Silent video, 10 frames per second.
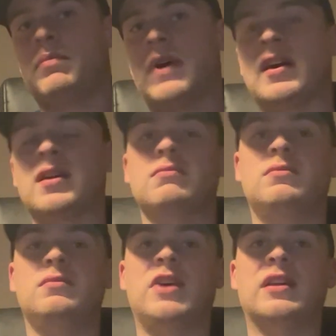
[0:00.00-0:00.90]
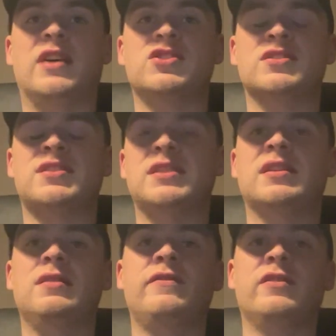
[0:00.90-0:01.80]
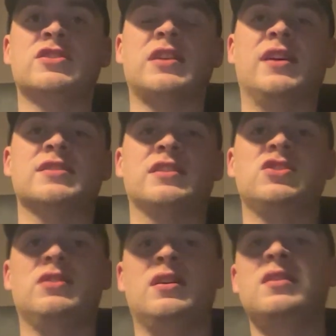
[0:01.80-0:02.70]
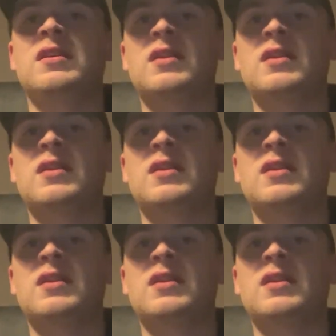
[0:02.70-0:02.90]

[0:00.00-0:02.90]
Back in Argentina for the start of this year,